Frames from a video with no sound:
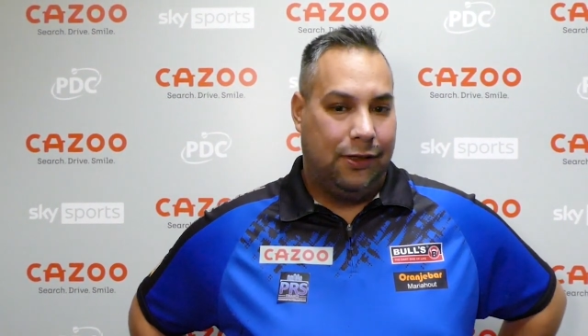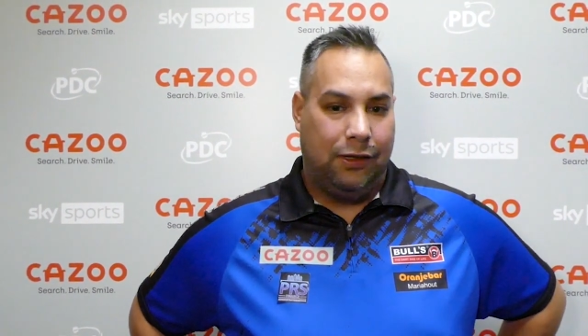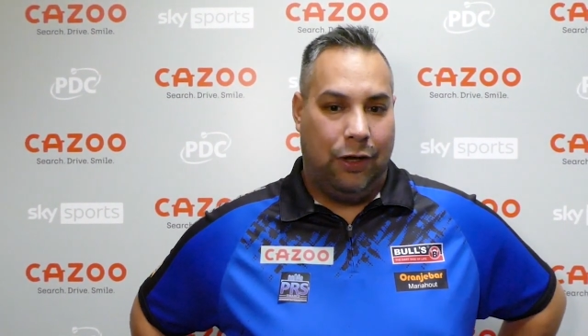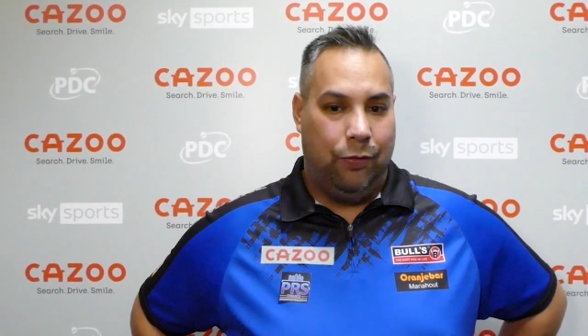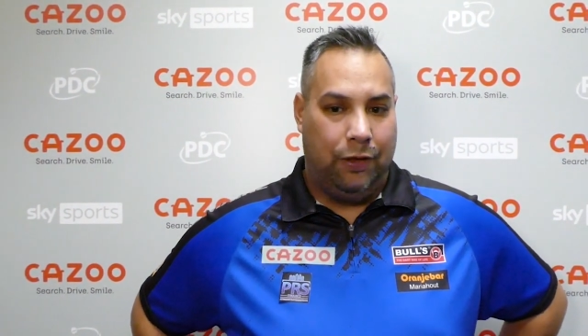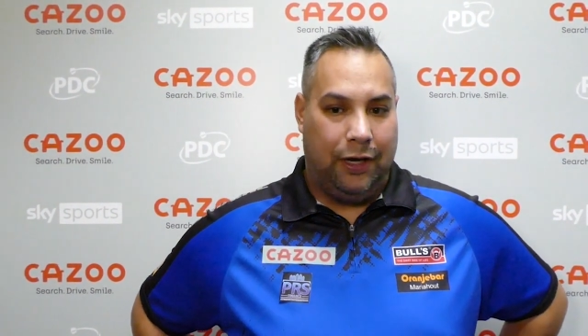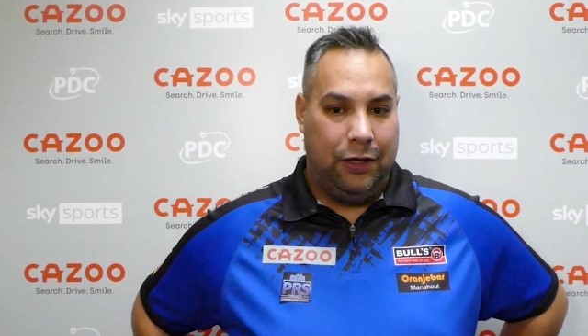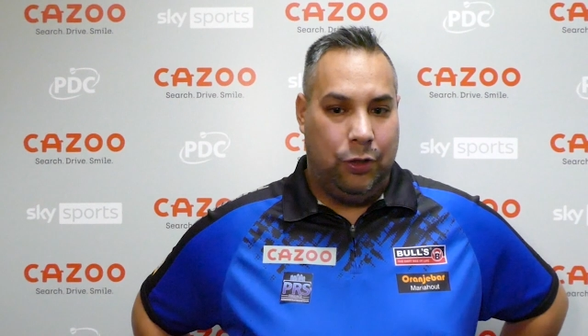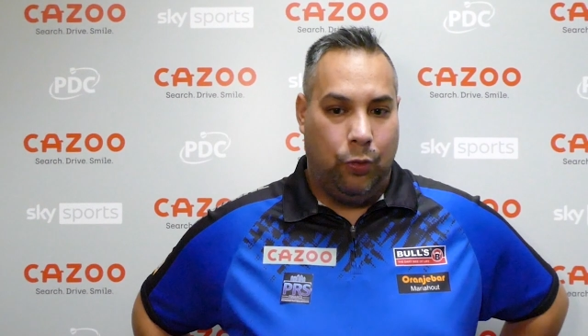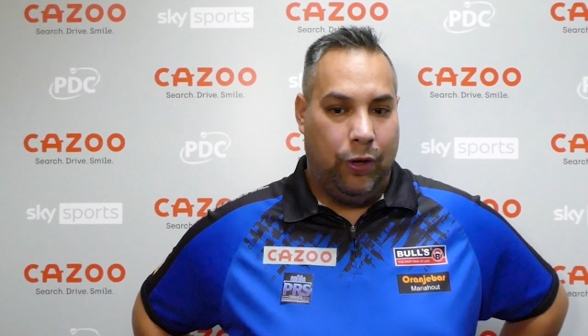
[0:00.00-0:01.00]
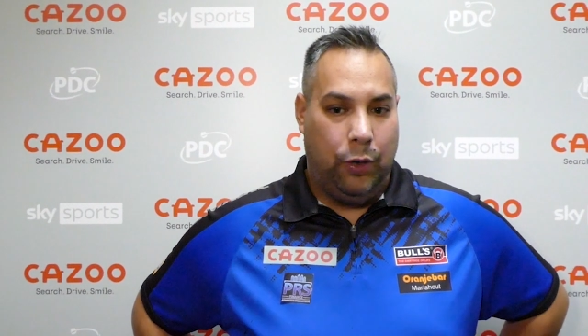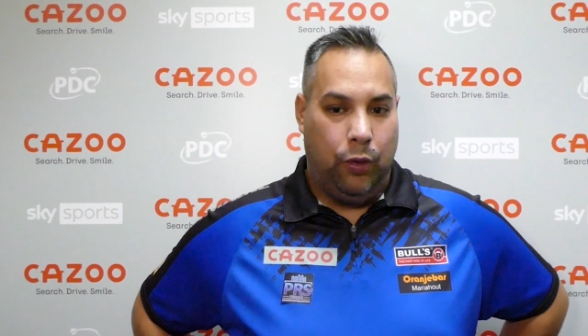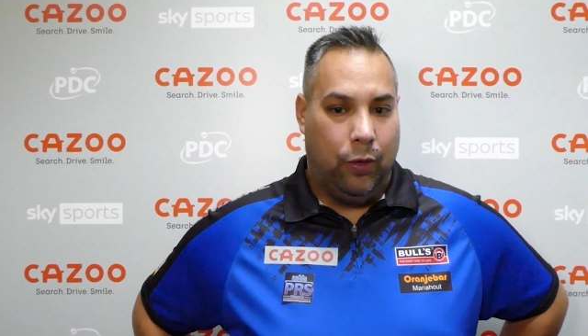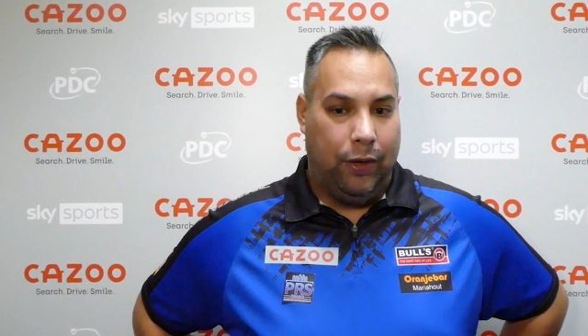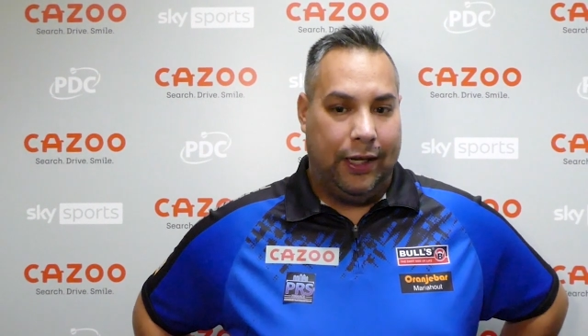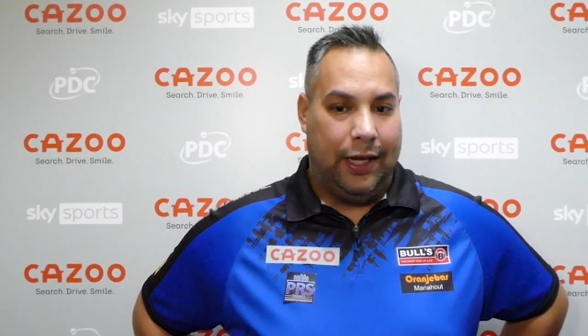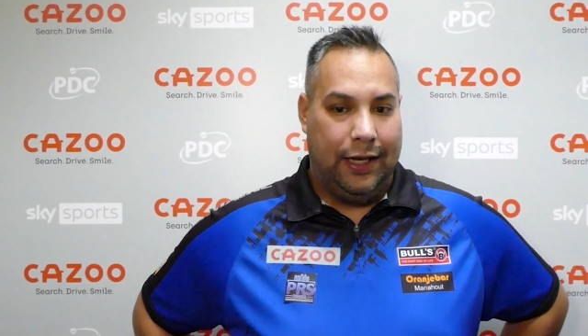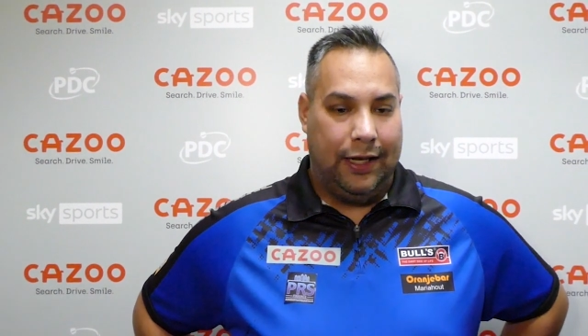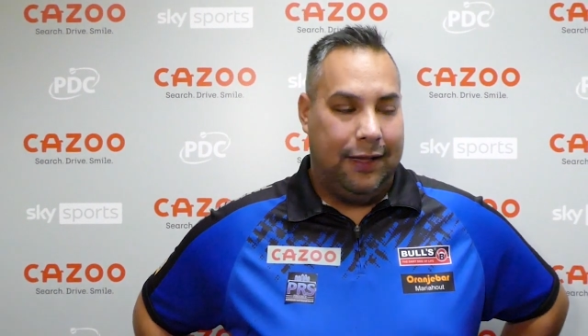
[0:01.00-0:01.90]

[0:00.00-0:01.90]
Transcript: I'm doing really well again,